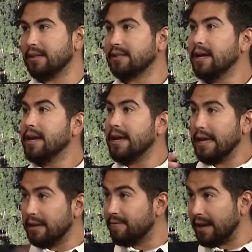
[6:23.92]
this
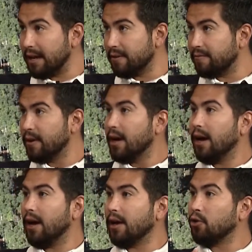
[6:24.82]
innovative
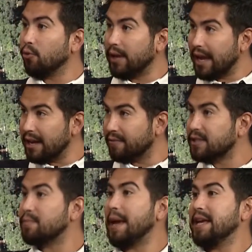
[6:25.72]
uh, creative
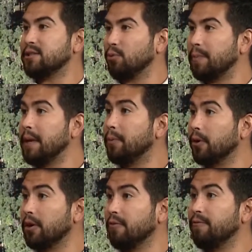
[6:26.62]
space where people
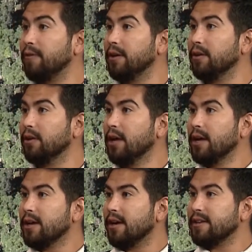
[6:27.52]
are going to feel
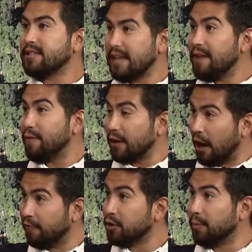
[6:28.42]
uh, safe and
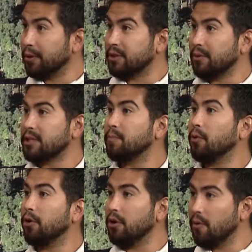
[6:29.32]
comfortable to
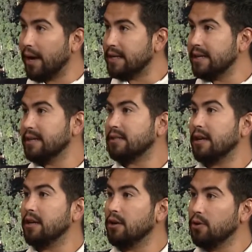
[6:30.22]
explore new ideas
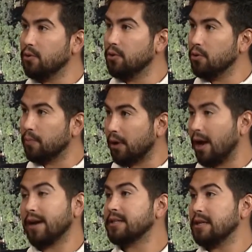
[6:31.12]
and new new
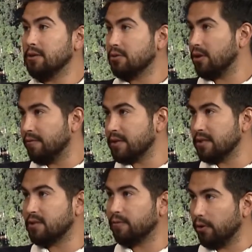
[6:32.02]
products and new
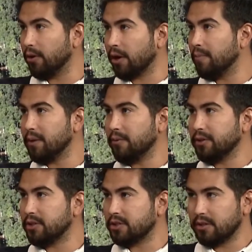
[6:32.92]
services for your company,
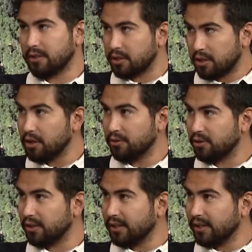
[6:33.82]
which is which is huge.